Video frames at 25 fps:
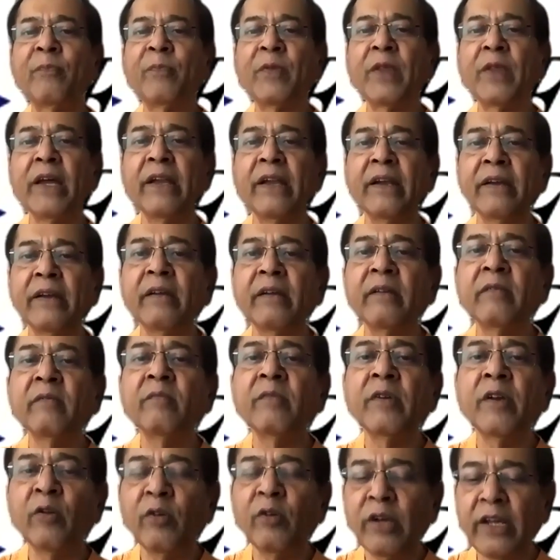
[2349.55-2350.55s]
then
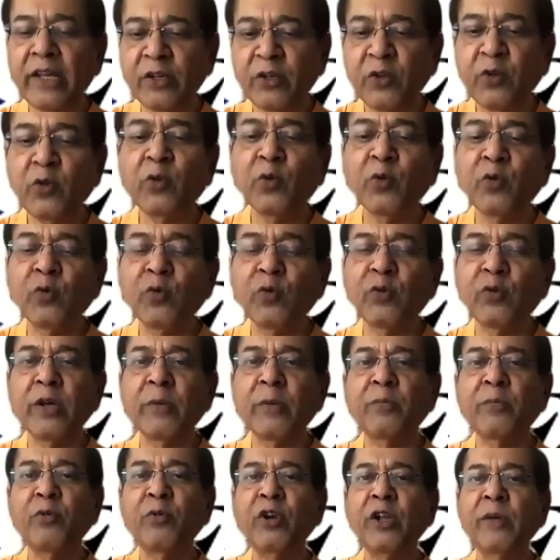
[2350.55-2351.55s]
you know, like you could
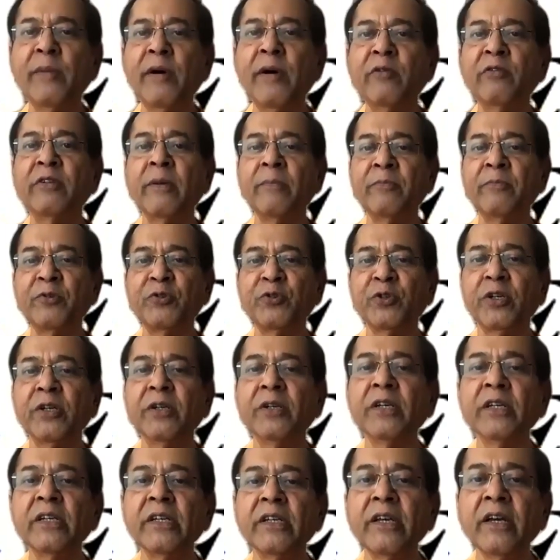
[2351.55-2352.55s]
have pulled him out. I'm sure.
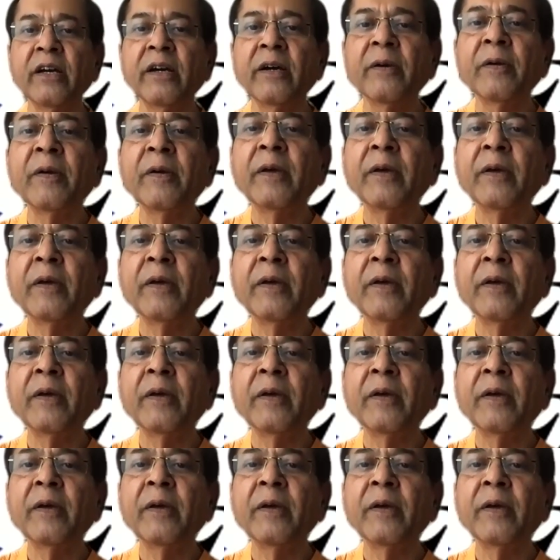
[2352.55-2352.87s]
Yeah.